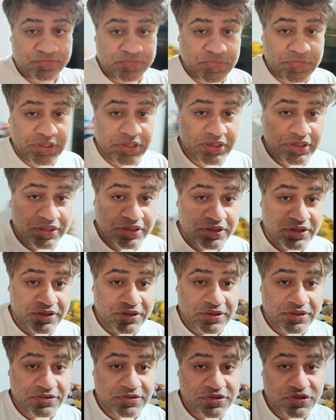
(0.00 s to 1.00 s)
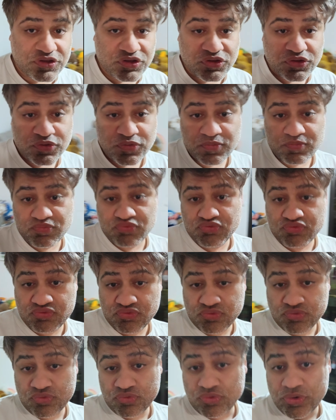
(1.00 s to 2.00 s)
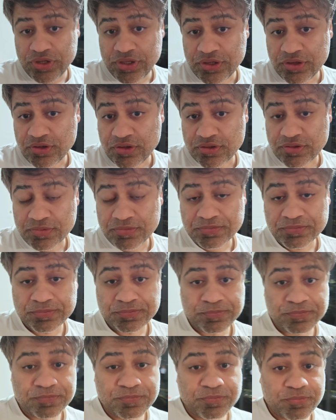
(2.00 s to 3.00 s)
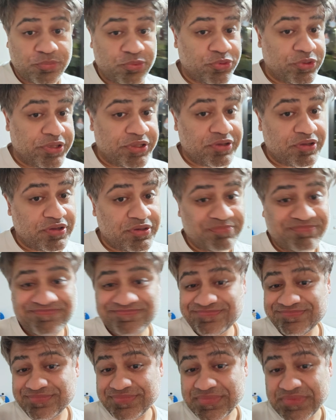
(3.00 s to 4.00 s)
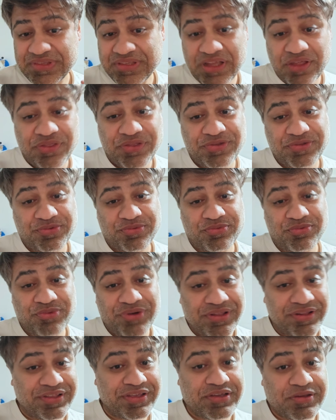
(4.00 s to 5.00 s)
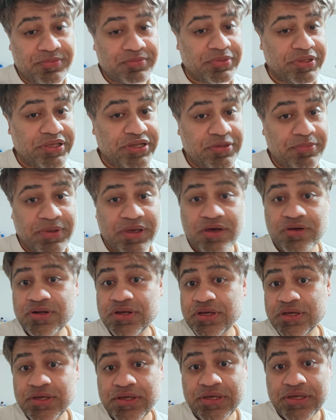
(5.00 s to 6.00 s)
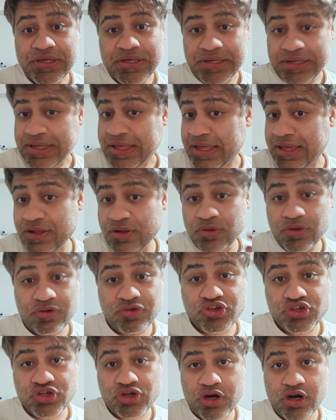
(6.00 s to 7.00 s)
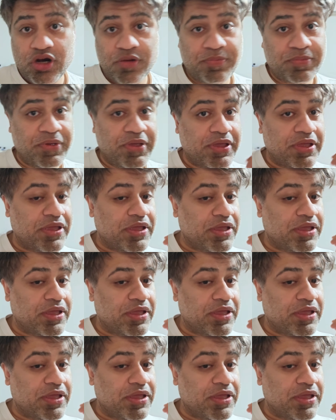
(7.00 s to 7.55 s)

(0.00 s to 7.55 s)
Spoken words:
It is pretty good, pretty good. Nothing to really complain about. It looks sharp.